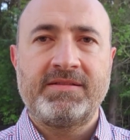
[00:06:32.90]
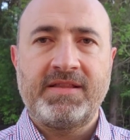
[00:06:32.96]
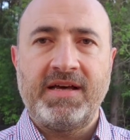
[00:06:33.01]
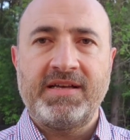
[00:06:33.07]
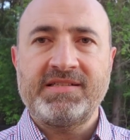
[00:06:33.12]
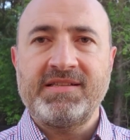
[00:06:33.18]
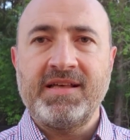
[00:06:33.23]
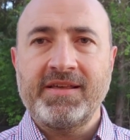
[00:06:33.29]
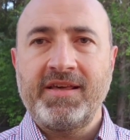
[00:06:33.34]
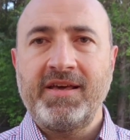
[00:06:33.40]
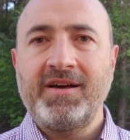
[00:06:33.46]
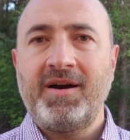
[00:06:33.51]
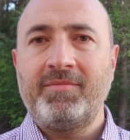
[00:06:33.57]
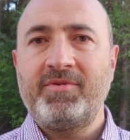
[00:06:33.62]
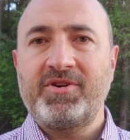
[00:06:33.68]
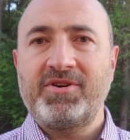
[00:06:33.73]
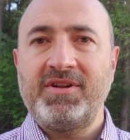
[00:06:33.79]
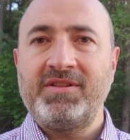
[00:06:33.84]
Tesla
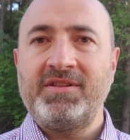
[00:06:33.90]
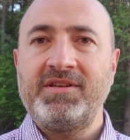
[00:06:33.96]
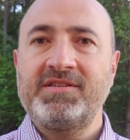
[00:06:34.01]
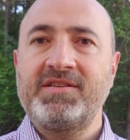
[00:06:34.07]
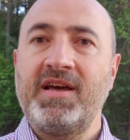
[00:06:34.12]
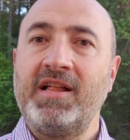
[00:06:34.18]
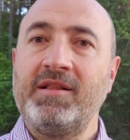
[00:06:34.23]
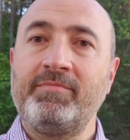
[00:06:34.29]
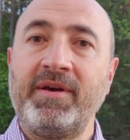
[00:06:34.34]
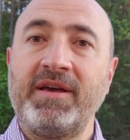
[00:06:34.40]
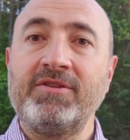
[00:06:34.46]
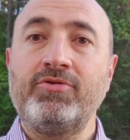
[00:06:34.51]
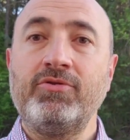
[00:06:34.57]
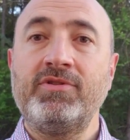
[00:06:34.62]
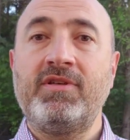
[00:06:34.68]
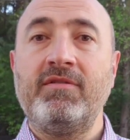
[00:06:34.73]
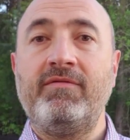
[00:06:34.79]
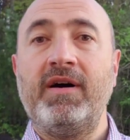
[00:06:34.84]
Giga Berlin is helping
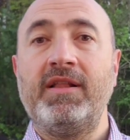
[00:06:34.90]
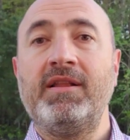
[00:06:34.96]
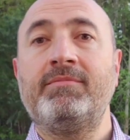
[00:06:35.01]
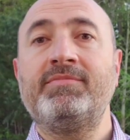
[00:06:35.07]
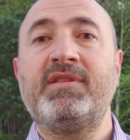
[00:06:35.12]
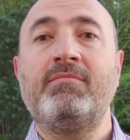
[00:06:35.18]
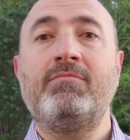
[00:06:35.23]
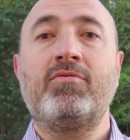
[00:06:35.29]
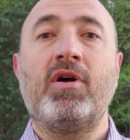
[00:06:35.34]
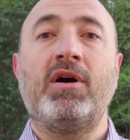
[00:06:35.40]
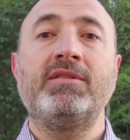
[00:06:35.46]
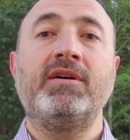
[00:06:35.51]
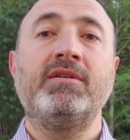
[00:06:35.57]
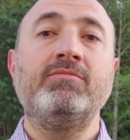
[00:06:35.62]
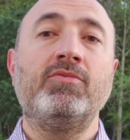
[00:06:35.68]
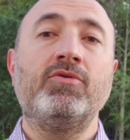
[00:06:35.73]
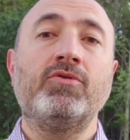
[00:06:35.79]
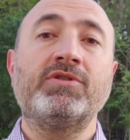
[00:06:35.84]
to develop the
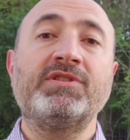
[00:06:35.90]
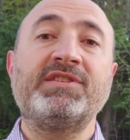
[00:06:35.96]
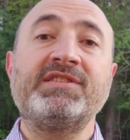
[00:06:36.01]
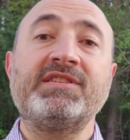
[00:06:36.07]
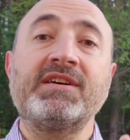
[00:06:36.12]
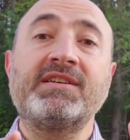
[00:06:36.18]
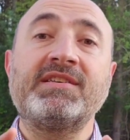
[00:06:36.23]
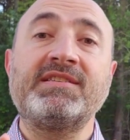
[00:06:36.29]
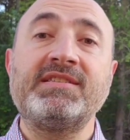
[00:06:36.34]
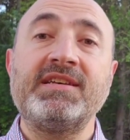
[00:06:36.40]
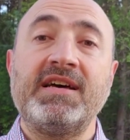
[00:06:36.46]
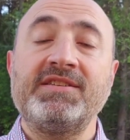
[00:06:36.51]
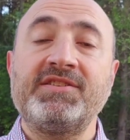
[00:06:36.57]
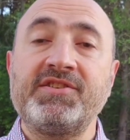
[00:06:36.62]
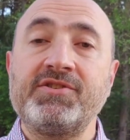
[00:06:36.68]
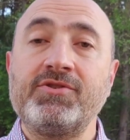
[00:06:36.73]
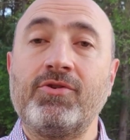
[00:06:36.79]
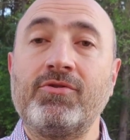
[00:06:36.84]
Brandenburg
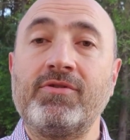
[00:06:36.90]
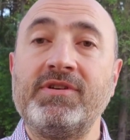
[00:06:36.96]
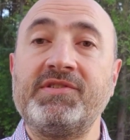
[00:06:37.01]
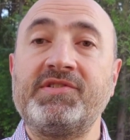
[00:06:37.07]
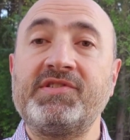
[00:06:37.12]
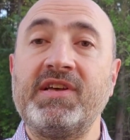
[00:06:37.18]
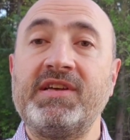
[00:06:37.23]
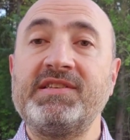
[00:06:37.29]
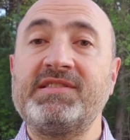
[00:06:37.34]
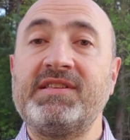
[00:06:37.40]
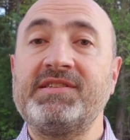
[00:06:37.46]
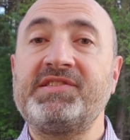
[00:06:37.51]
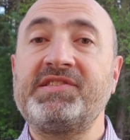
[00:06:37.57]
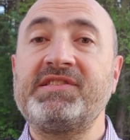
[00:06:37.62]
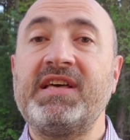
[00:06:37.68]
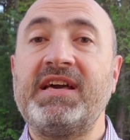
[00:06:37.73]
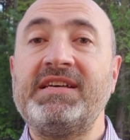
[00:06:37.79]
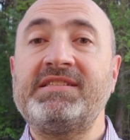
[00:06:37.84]
success story, says the
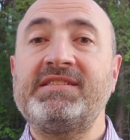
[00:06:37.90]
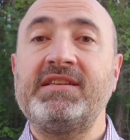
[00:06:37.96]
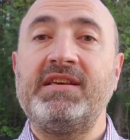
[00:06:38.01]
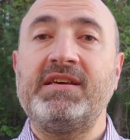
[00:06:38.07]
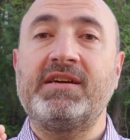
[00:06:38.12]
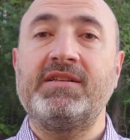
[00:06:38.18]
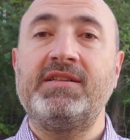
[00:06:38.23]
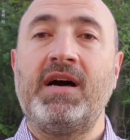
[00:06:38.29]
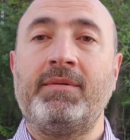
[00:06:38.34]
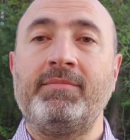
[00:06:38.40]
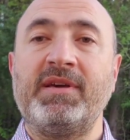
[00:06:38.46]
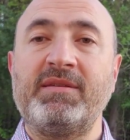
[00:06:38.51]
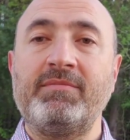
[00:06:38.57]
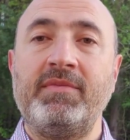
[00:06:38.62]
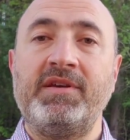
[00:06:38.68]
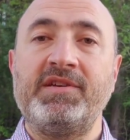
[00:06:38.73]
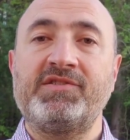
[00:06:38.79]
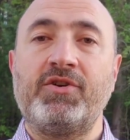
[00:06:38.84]
state's
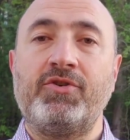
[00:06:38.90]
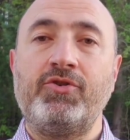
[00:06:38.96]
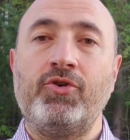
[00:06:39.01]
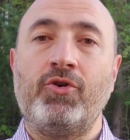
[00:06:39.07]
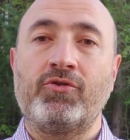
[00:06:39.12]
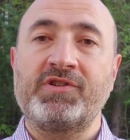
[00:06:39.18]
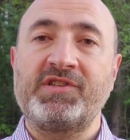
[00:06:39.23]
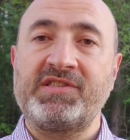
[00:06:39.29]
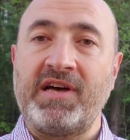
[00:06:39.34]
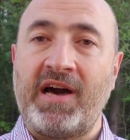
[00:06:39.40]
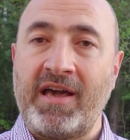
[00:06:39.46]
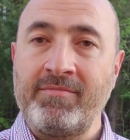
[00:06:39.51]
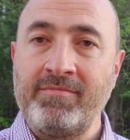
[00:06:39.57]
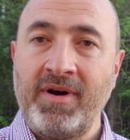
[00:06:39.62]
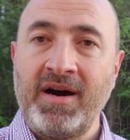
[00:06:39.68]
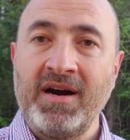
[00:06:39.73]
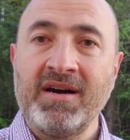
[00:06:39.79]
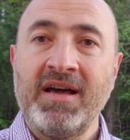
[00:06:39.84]
economic minister Jörg
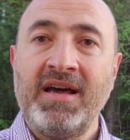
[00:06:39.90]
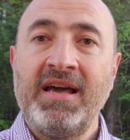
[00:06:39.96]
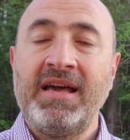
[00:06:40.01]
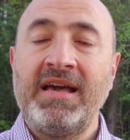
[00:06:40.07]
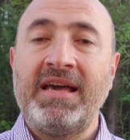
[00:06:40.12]
Steinbach.